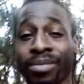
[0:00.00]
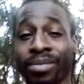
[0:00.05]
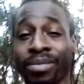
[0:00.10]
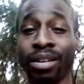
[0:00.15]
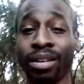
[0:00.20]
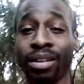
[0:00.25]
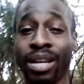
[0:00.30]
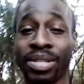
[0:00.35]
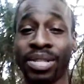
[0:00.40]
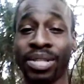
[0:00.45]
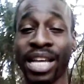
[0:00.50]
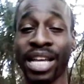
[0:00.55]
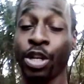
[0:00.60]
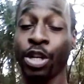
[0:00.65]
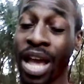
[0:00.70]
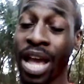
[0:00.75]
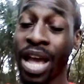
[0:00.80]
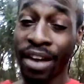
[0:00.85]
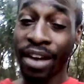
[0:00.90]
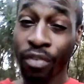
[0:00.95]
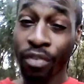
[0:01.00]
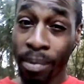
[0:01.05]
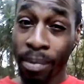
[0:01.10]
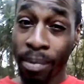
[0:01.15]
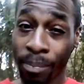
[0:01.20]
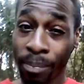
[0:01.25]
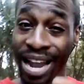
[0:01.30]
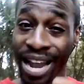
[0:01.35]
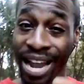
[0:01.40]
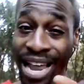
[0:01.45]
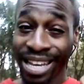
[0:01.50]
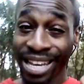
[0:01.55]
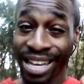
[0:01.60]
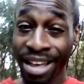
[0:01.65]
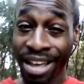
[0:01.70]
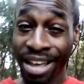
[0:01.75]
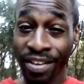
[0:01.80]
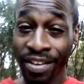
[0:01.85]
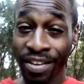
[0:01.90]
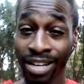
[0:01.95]
You know what I'm saying? Do you ever remember not
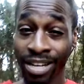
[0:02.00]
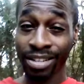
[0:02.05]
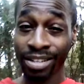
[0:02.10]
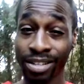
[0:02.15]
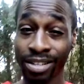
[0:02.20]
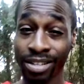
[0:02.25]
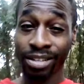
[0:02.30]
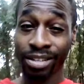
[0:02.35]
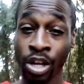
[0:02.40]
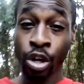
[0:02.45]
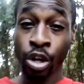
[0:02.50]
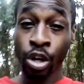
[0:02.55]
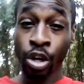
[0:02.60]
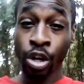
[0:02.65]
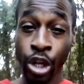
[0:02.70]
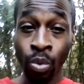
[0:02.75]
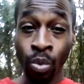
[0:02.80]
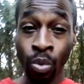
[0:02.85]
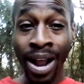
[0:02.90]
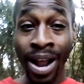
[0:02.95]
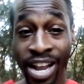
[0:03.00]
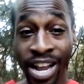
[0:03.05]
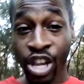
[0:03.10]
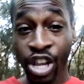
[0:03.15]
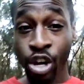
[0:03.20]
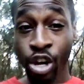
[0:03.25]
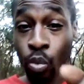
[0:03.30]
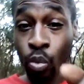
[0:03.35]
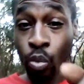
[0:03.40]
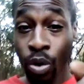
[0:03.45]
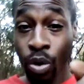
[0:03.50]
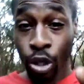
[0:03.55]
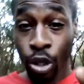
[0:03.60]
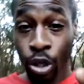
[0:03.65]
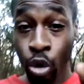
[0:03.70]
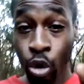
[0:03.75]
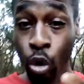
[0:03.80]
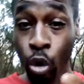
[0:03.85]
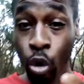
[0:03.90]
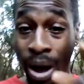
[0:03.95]
living? You right here, you
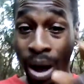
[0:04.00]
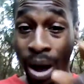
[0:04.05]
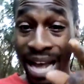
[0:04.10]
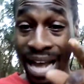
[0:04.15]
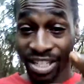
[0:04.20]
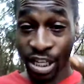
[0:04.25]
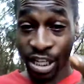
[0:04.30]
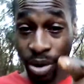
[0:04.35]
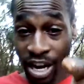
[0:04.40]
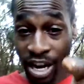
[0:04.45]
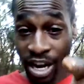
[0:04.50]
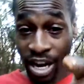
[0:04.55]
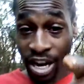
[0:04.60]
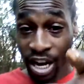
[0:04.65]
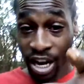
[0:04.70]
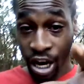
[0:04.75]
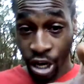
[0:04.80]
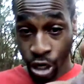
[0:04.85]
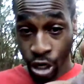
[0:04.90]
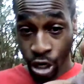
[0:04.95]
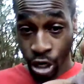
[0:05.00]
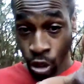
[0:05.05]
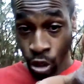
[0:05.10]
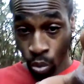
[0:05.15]
who watching this right here, you.